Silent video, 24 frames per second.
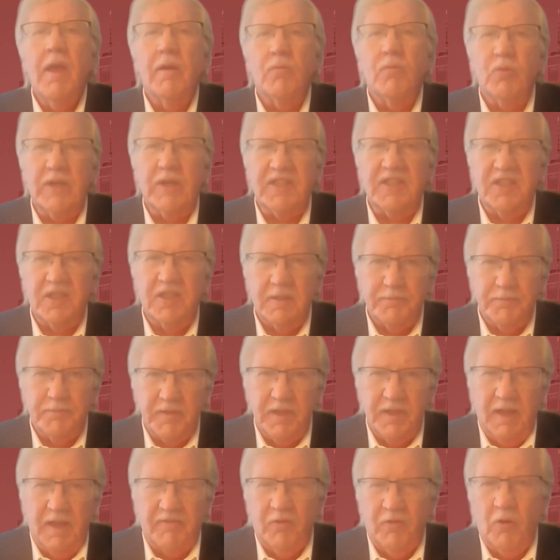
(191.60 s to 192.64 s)
which
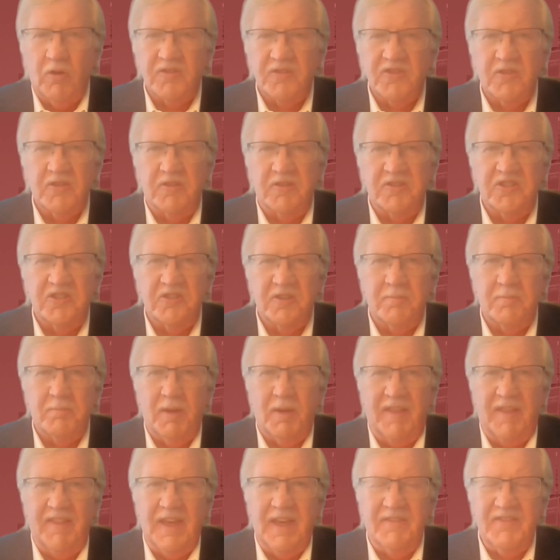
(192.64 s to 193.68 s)
of course are insured
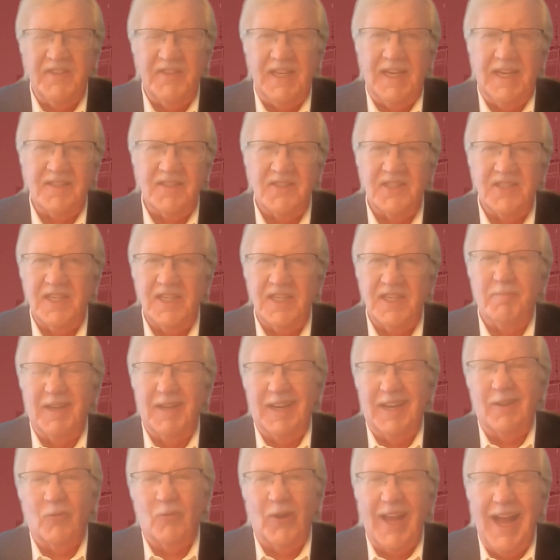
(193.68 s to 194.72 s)
by the FDIC, but
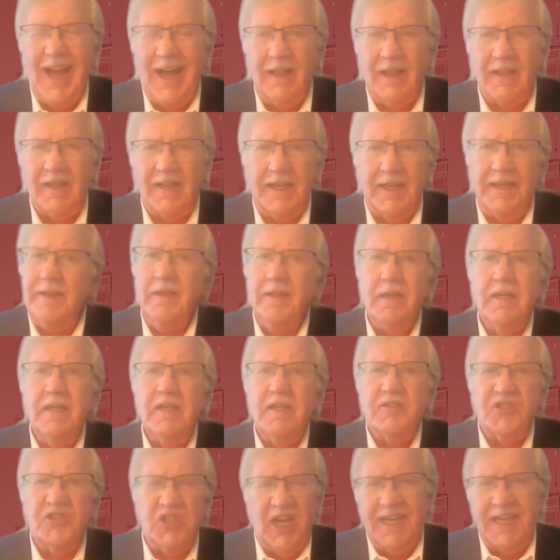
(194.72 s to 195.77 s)
in reality,
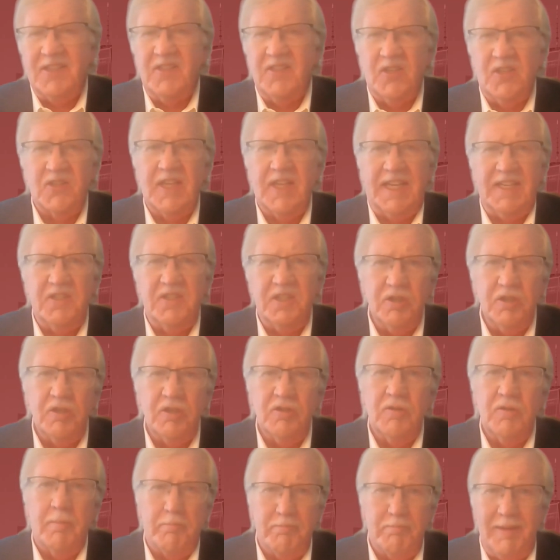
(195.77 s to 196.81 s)
Chase is a
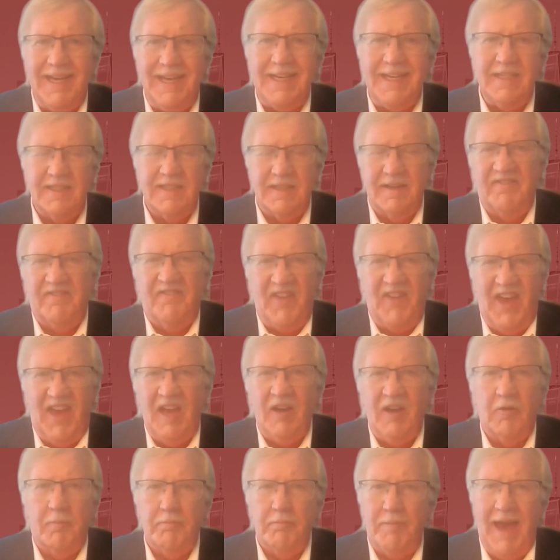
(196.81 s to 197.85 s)
too big to
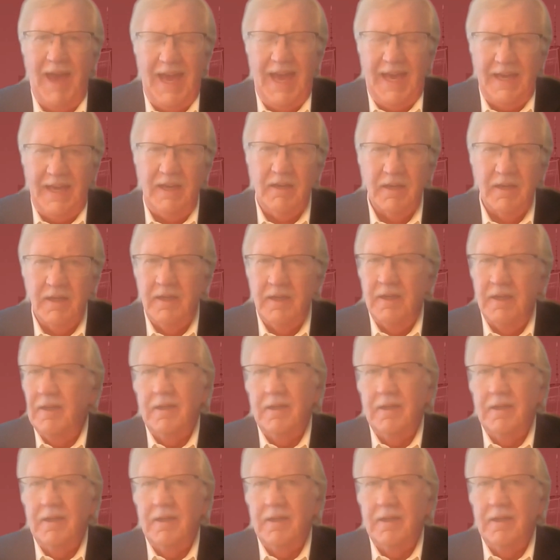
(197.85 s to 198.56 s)
fail bank.